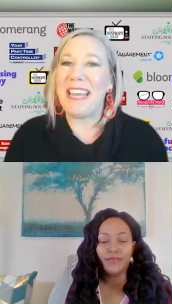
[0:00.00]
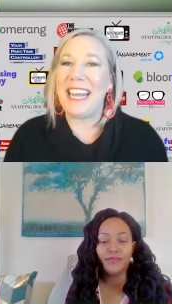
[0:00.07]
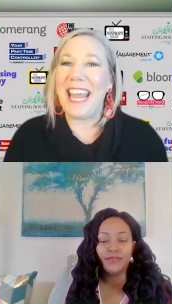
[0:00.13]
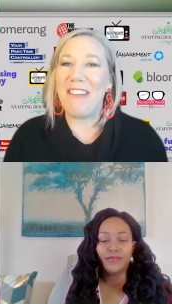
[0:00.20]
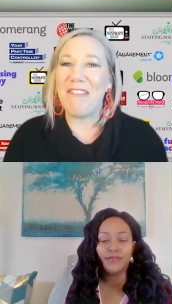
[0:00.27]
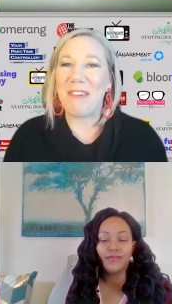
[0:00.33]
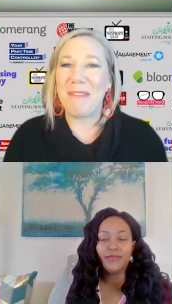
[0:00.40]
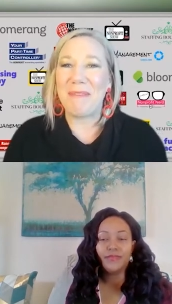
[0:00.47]

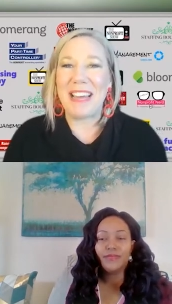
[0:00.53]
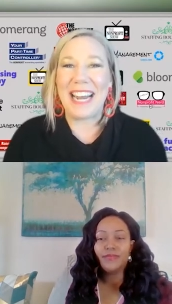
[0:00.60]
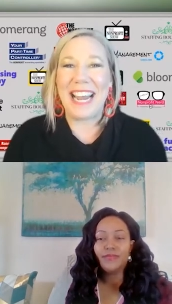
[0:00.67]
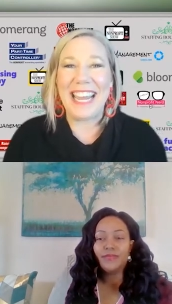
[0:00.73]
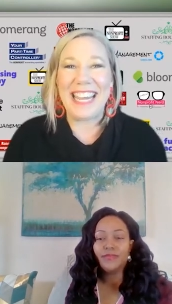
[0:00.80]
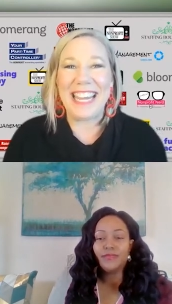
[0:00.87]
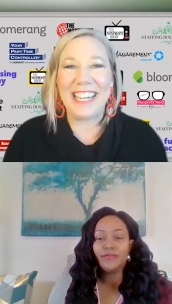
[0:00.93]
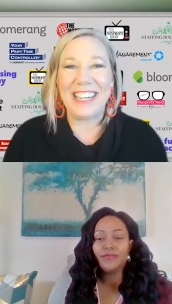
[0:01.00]
Speaker 1: And from what I
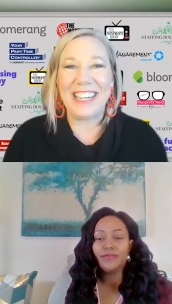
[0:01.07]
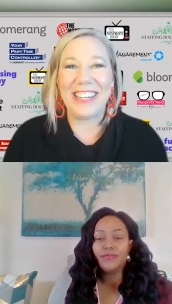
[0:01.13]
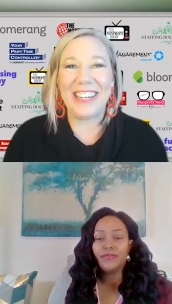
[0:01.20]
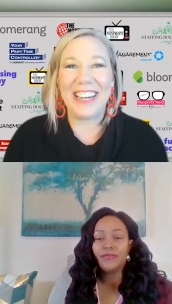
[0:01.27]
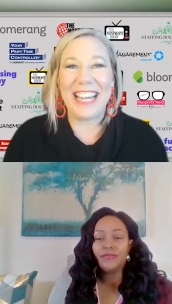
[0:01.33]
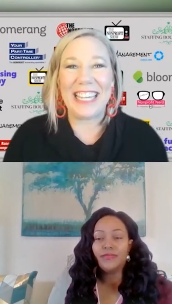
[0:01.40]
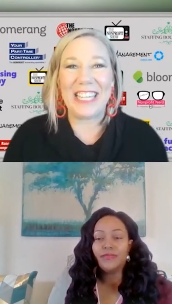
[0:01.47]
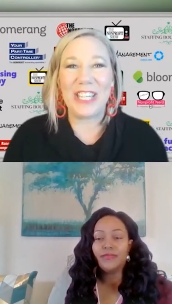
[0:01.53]
hear,
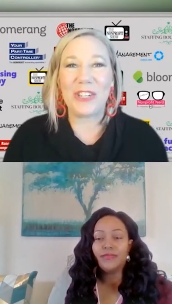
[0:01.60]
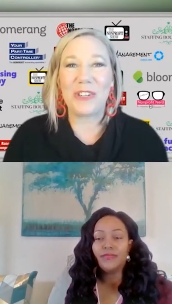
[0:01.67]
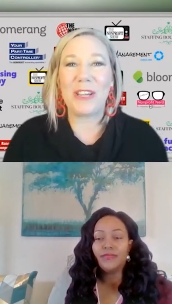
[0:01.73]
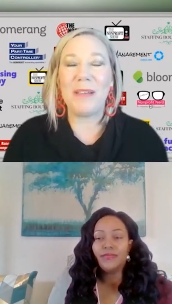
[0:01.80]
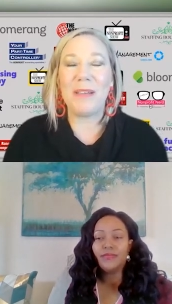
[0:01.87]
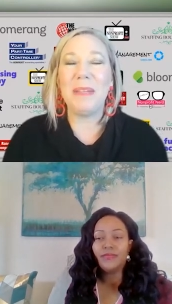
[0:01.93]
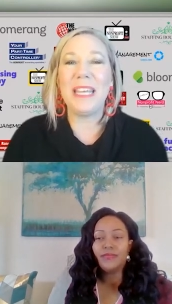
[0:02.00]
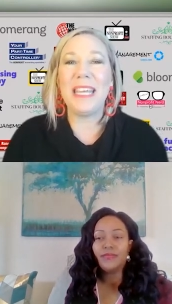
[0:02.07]

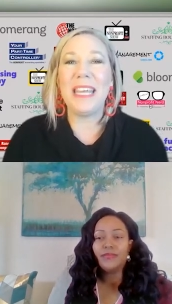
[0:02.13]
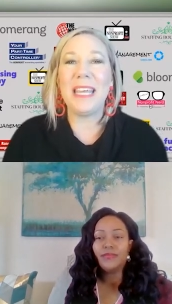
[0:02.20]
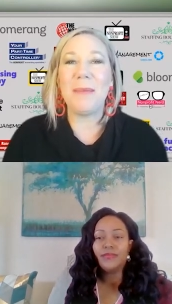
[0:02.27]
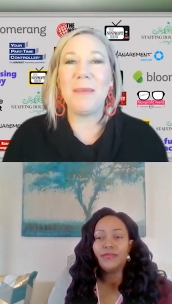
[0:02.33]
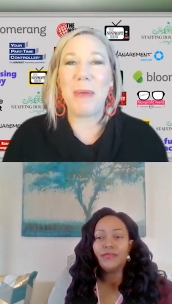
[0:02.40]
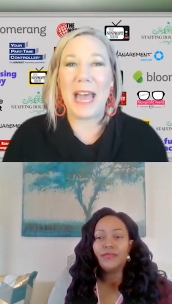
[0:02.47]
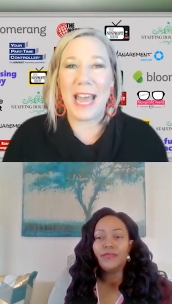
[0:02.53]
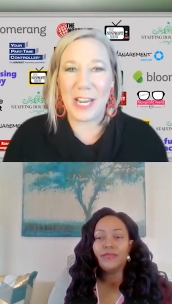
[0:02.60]
extremely
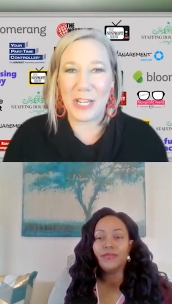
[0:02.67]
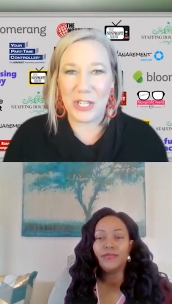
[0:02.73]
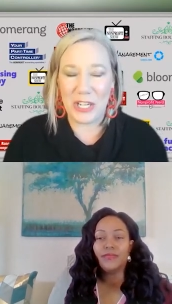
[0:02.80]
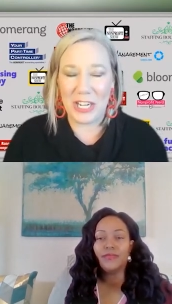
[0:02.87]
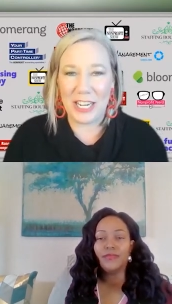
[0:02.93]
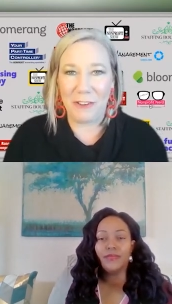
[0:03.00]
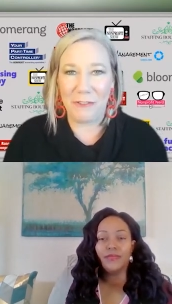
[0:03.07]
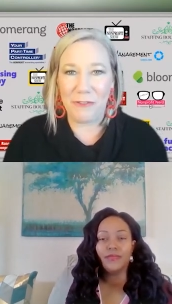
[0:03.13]

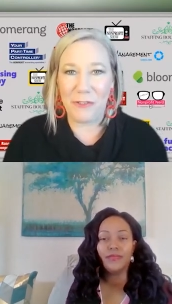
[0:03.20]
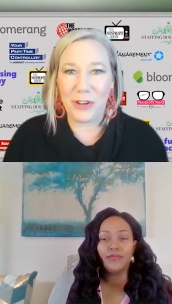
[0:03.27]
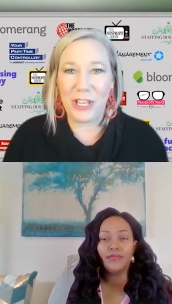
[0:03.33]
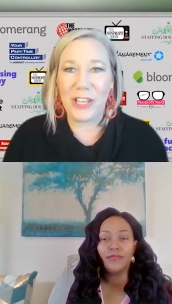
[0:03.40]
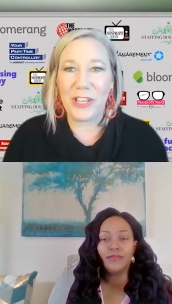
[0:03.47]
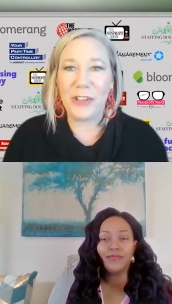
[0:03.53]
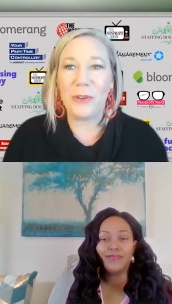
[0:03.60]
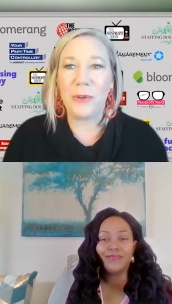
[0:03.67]
passionate for
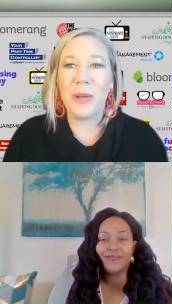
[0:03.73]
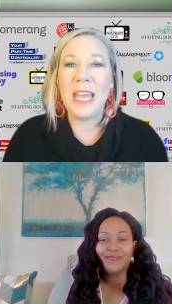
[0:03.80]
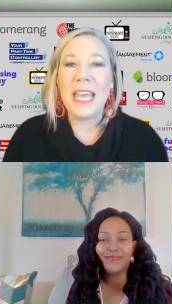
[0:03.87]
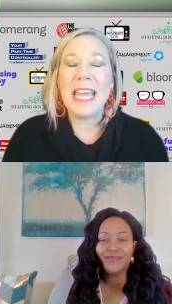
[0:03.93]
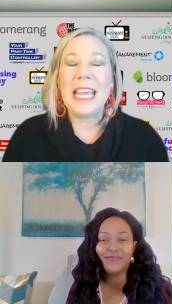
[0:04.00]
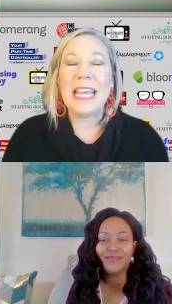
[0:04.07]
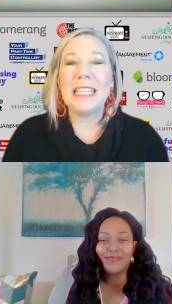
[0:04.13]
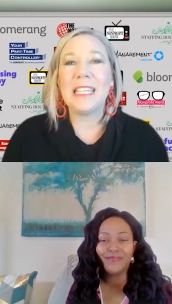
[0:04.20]
you
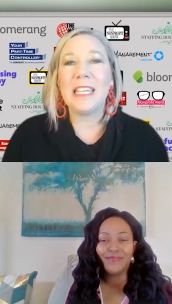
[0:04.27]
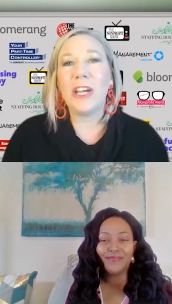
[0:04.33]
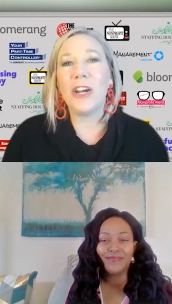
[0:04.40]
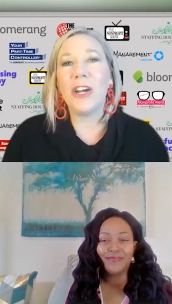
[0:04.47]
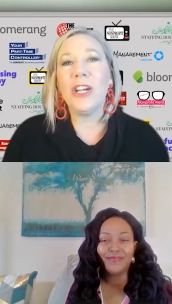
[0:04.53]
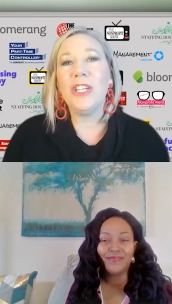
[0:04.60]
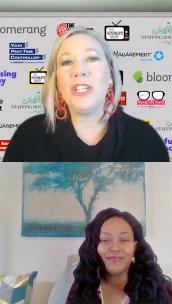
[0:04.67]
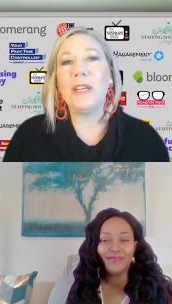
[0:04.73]
is
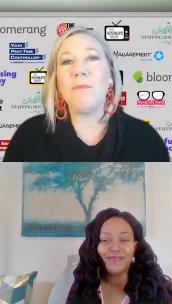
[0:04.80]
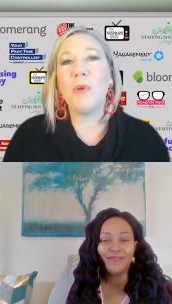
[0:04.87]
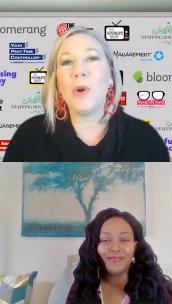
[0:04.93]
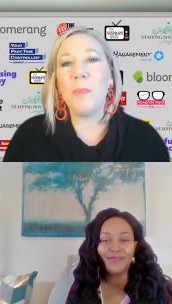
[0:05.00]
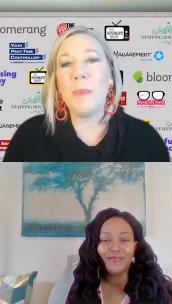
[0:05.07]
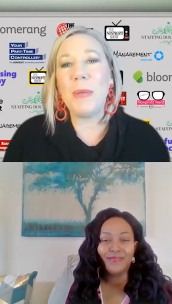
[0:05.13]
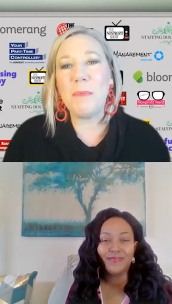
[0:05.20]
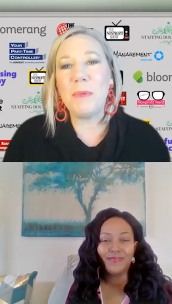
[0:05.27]
encouraging
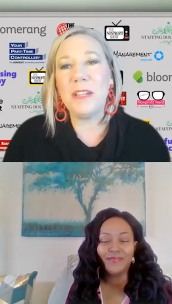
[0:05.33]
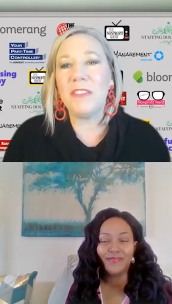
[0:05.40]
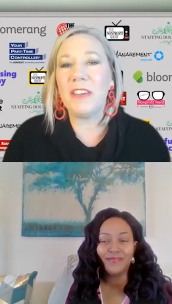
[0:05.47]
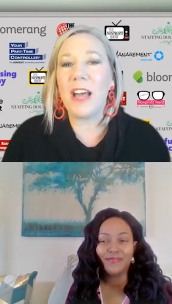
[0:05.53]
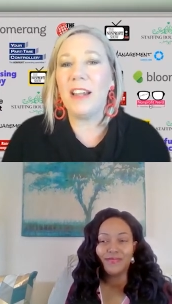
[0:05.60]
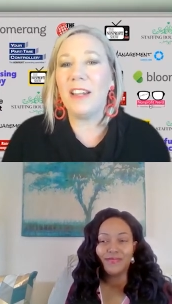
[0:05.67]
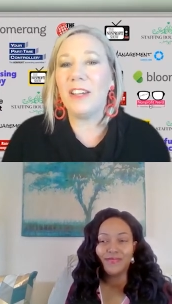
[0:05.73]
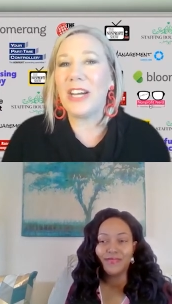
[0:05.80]
more people of
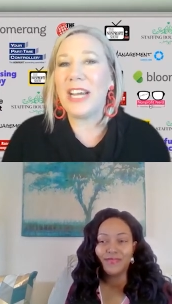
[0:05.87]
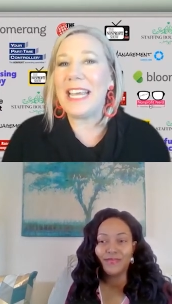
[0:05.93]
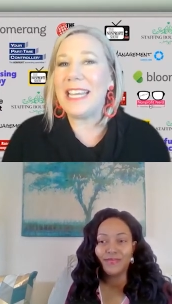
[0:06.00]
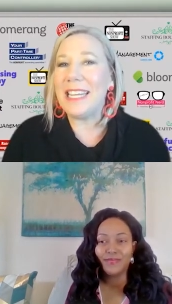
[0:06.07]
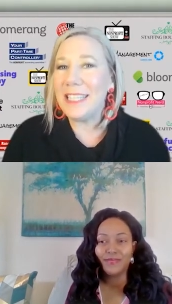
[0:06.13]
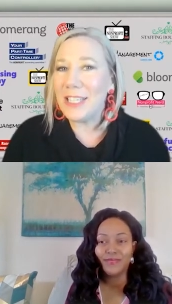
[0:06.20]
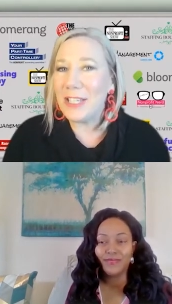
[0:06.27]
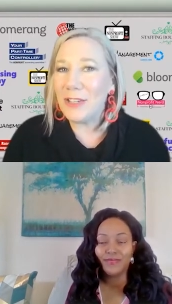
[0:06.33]
color
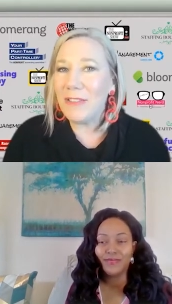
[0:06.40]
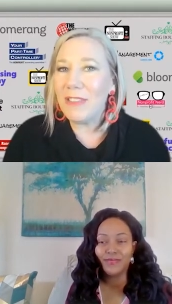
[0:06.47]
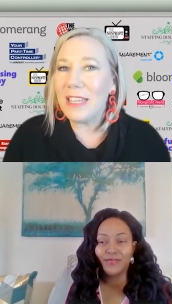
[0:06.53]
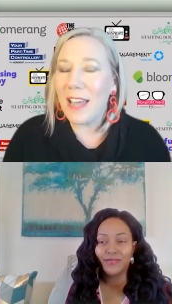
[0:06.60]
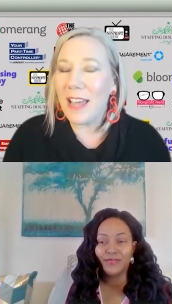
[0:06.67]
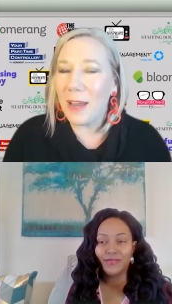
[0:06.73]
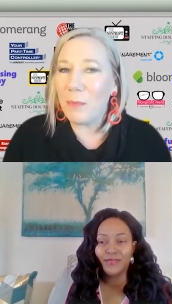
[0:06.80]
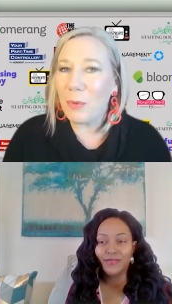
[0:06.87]
into the
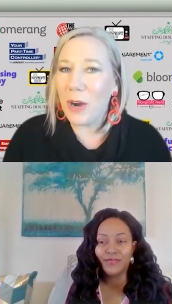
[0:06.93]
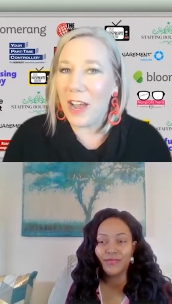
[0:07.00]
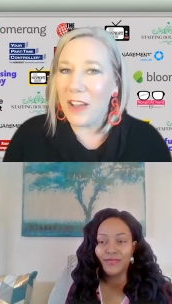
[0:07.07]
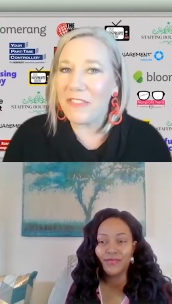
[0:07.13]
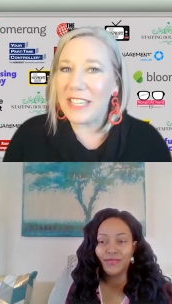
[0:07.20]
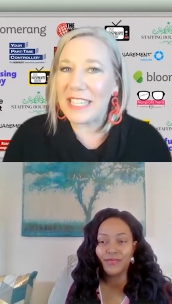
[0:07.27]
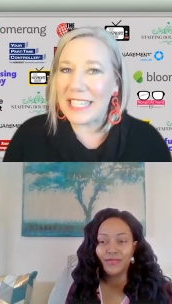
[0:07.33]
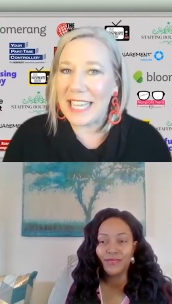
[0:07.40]

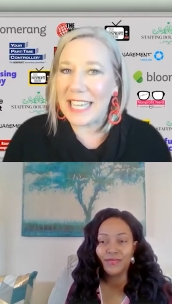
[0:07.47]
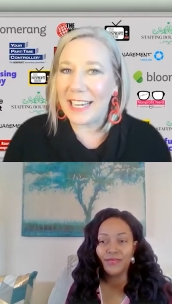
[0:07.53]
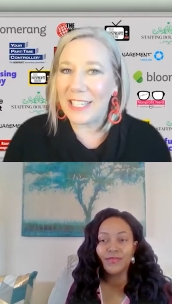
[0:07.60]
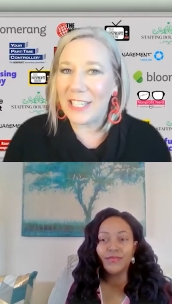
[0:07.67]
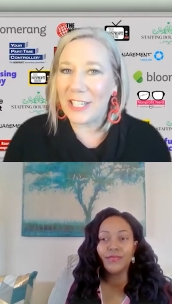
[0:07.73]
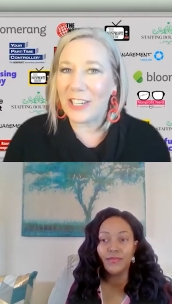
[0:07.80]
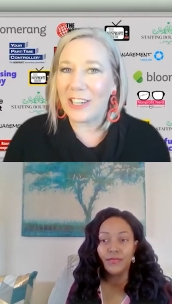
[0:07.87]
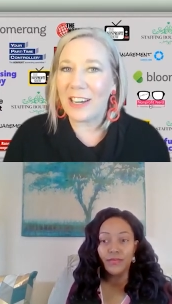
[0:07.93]
nonprofit
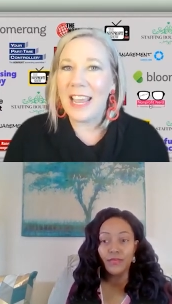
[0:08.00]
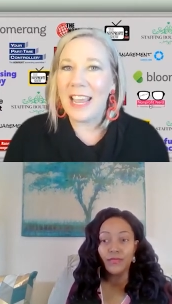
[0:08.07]
sector.